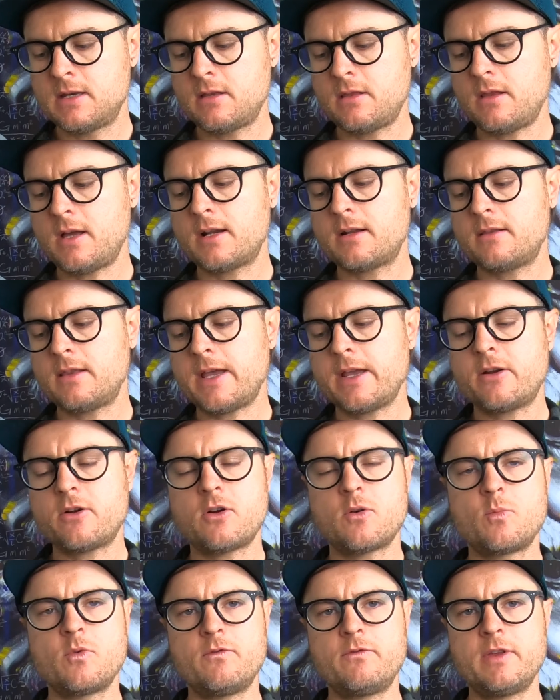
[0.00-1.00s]
A lot of light
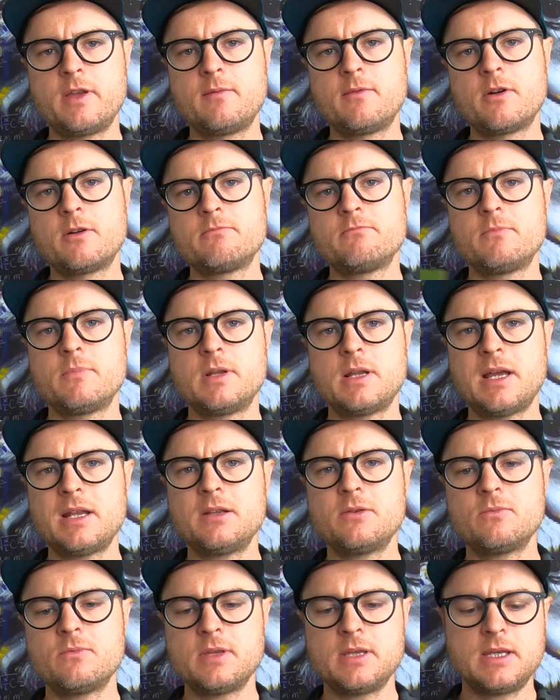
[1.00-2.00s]
caramel flavor. I
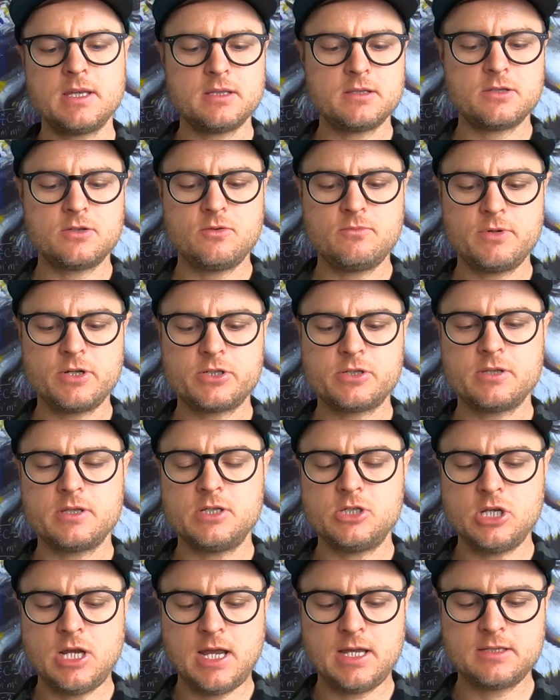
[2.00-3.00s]
didn't really get too much of the
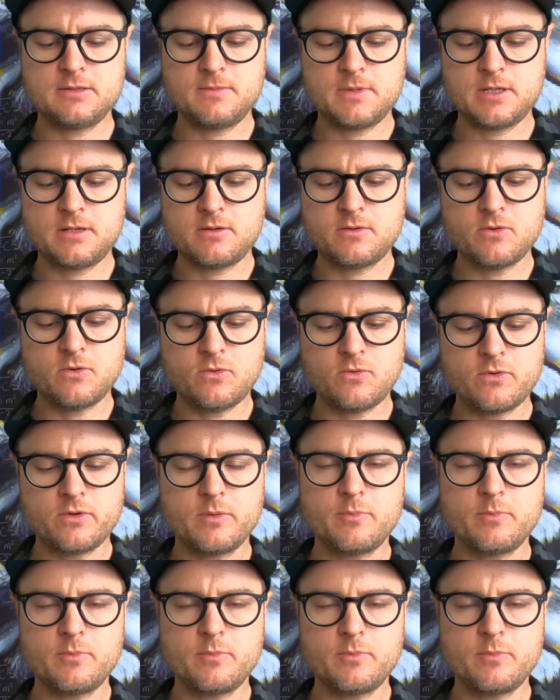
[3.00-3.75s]
jasmine or the